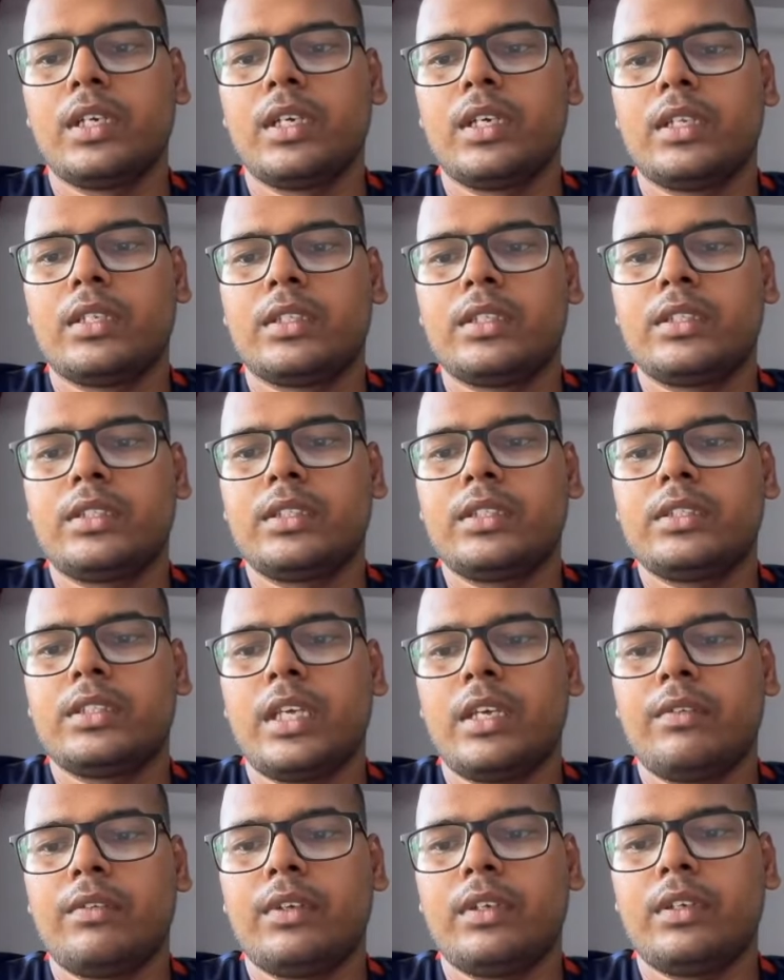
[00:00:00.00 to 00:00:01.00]
This is
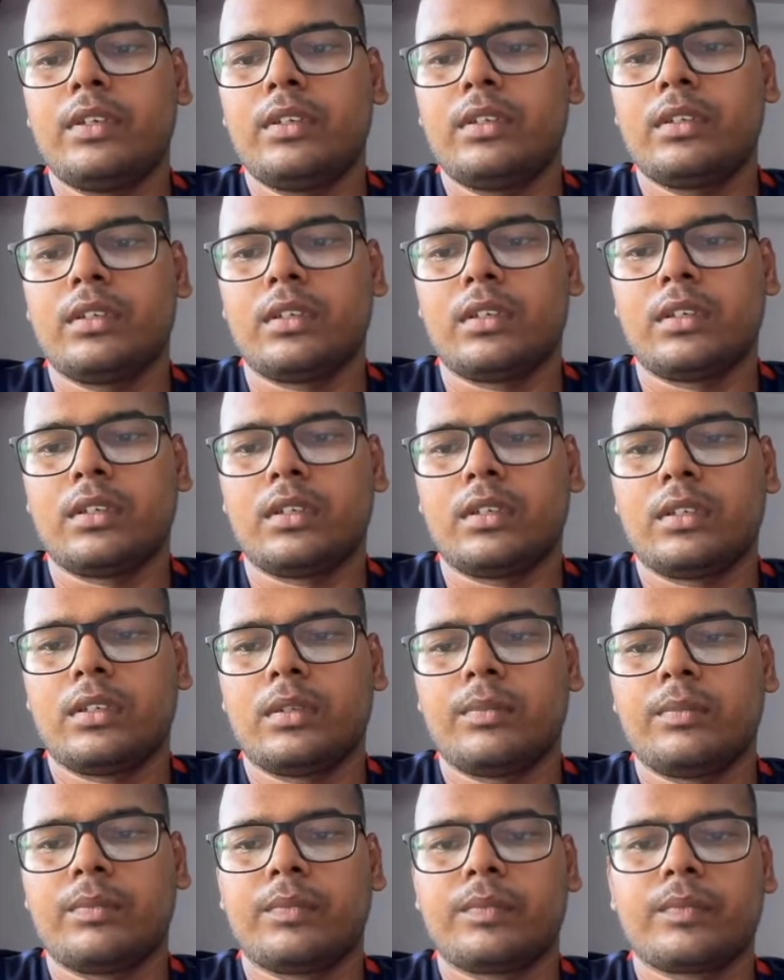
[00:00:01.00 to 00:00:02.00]
having
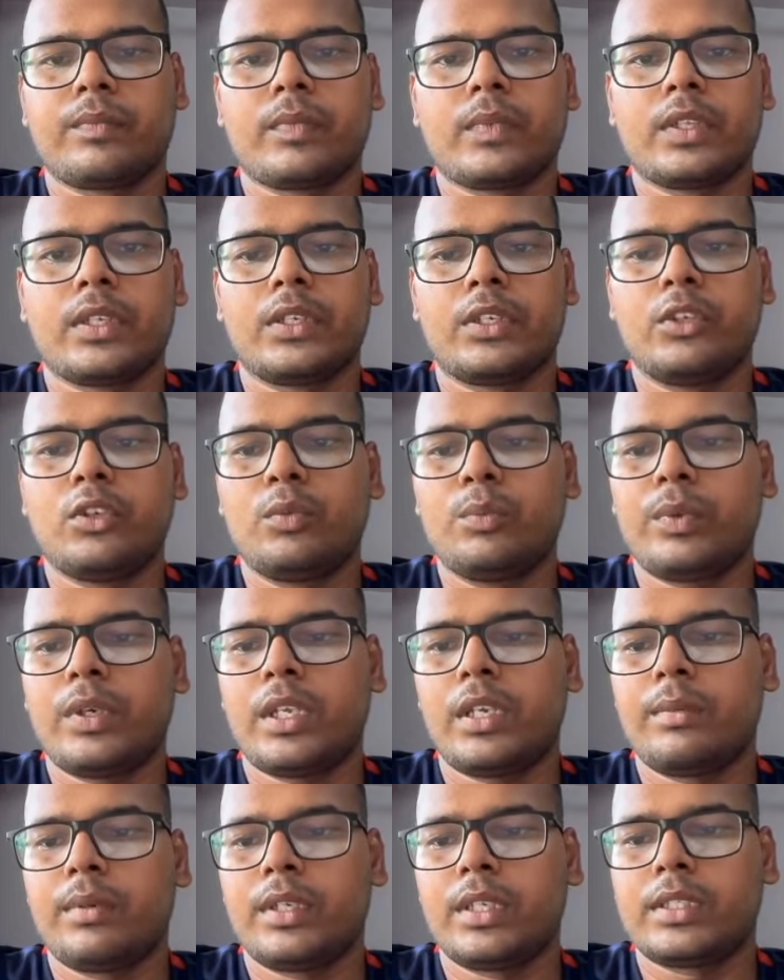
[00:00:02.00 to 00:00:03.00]
tune
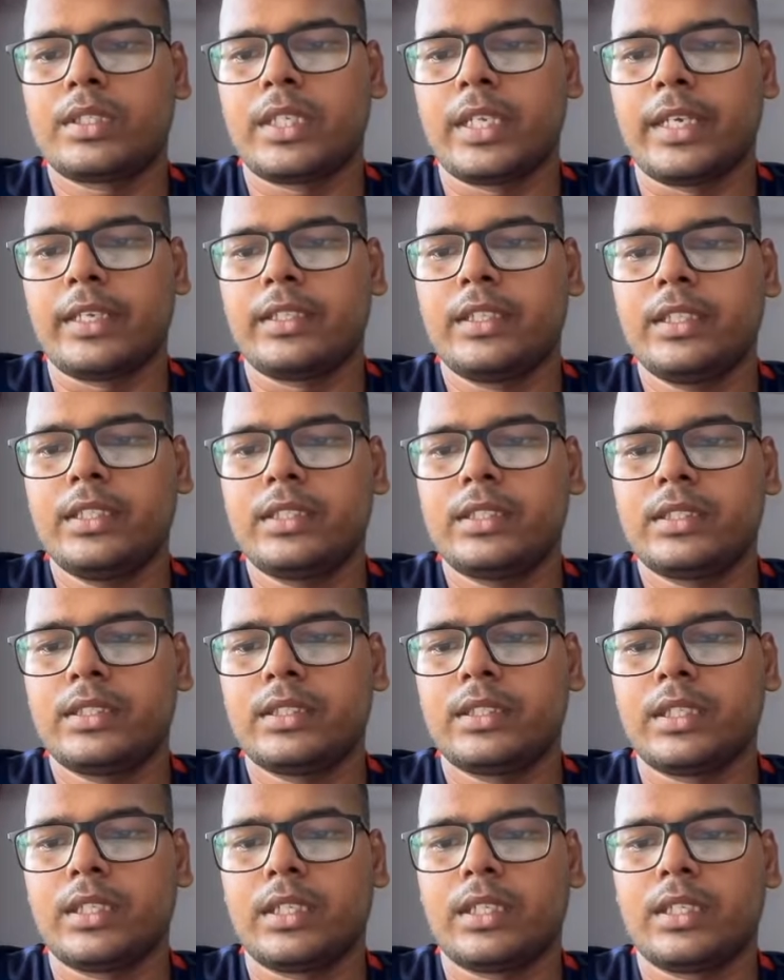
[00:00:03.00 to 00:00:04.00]
parameters like this,
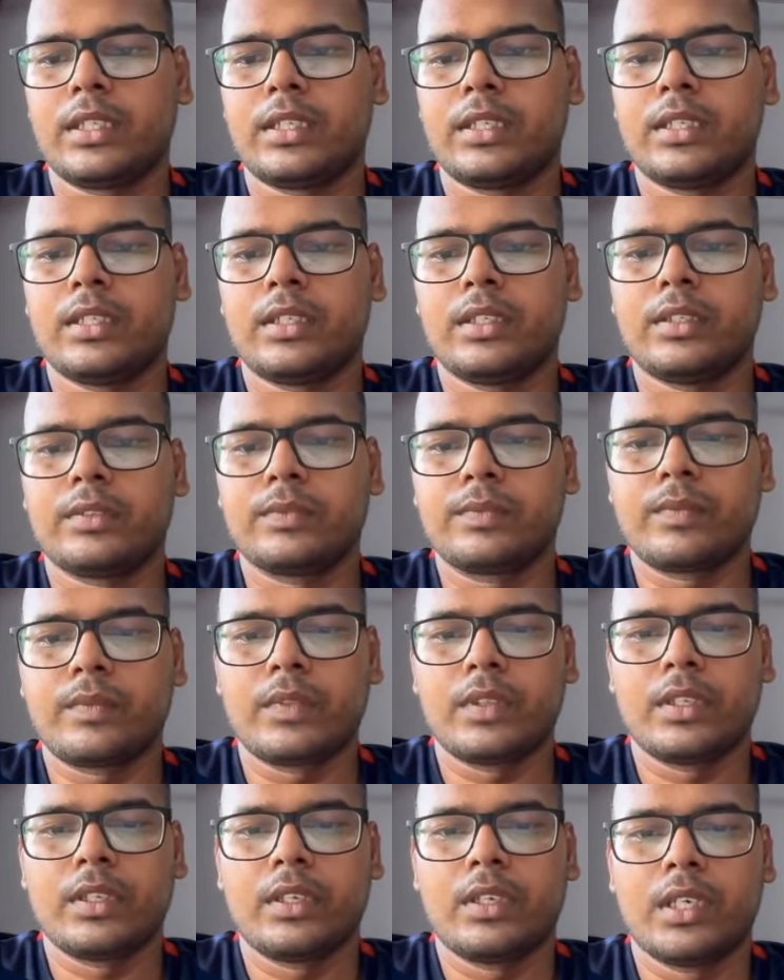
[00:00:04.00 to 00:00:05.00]
and
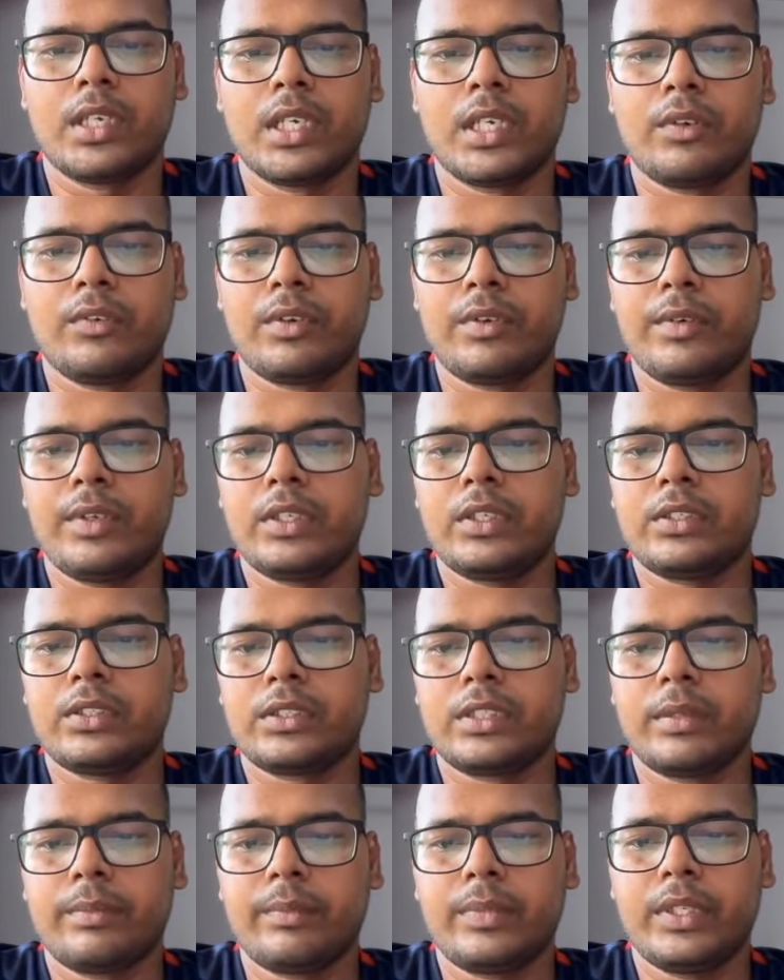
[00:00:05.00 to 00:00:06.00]
we will
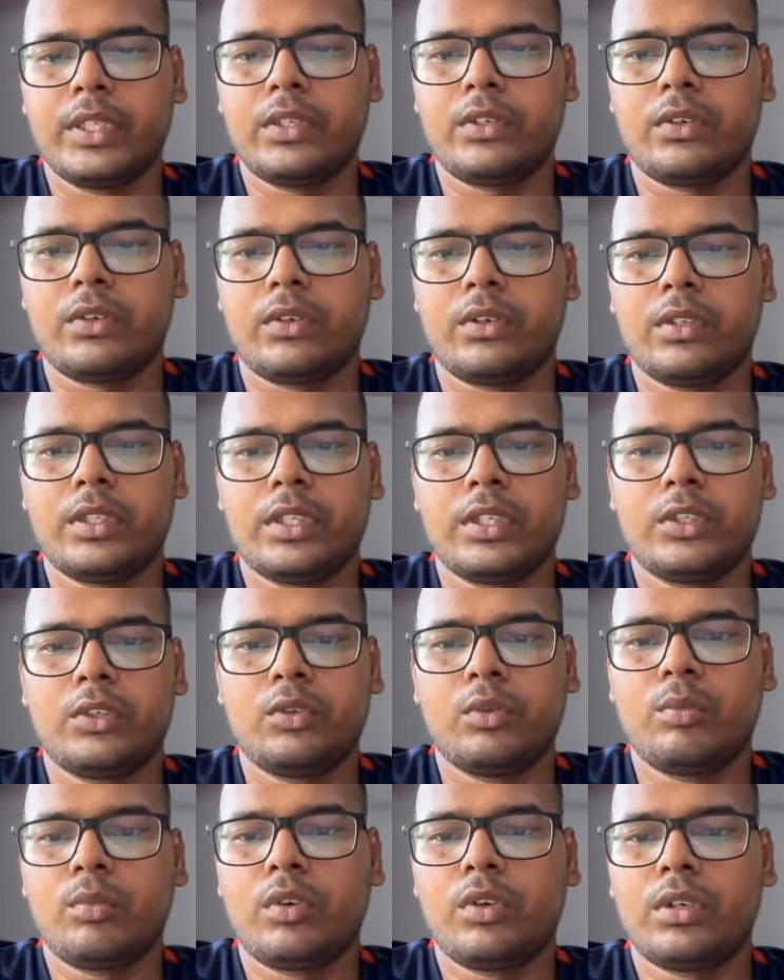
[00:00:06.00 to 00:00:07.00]
simply call the
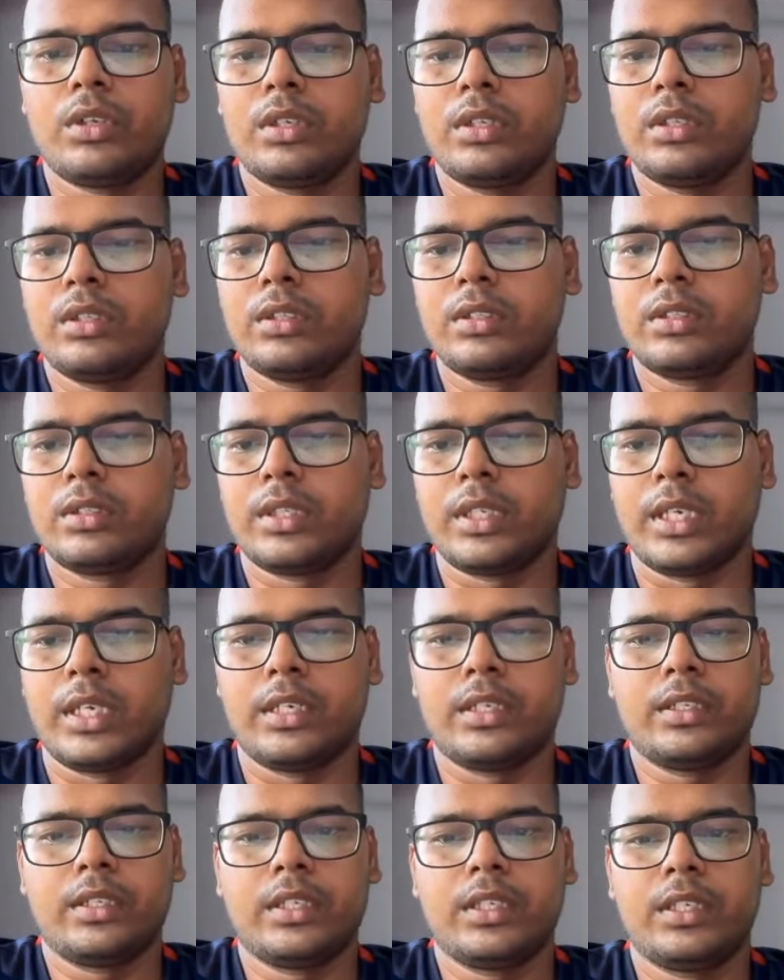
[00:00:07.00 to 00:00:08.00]
tune model
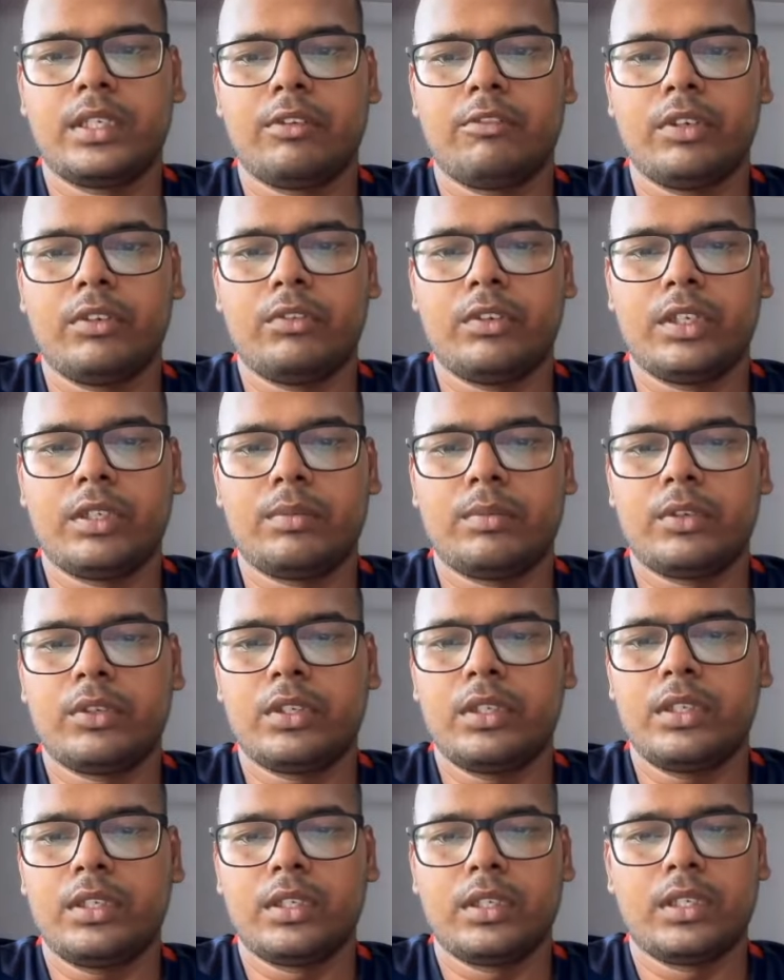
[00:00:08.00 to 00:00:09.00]
and then evaluate
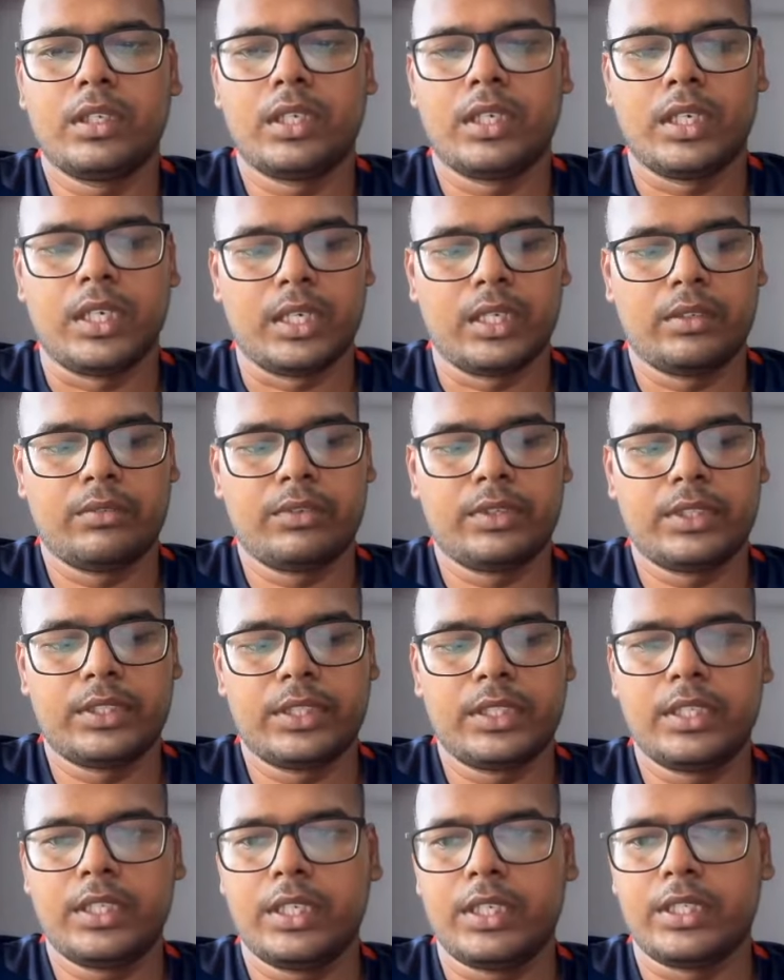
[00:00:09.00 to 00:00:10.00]
model, and we'll
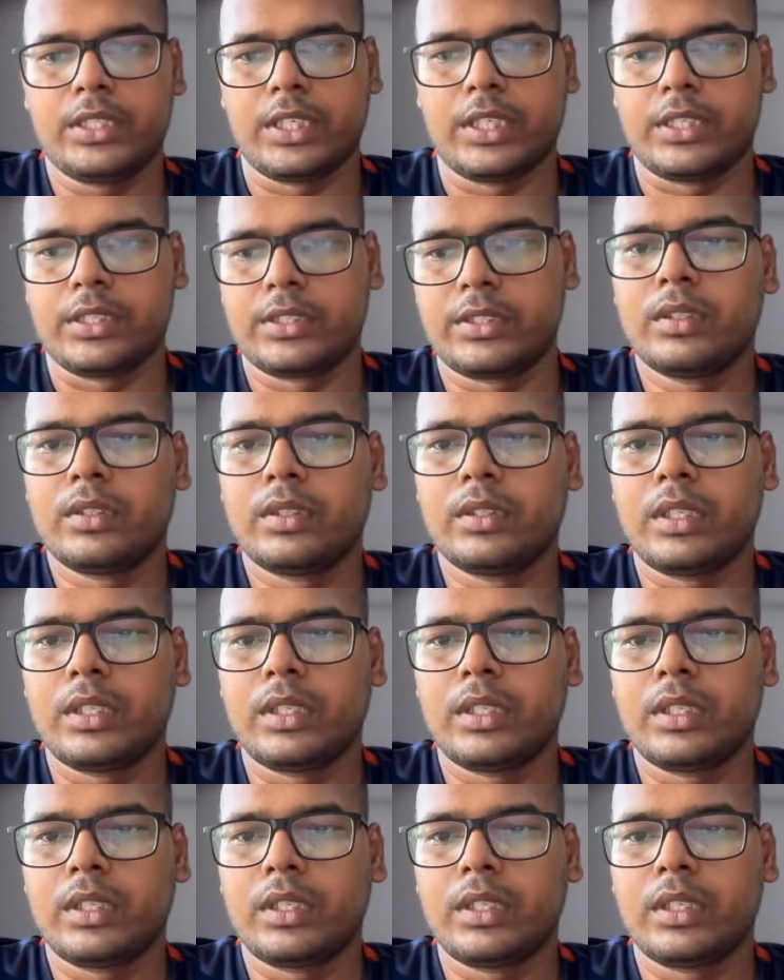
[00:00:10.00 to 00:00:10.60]
see the result.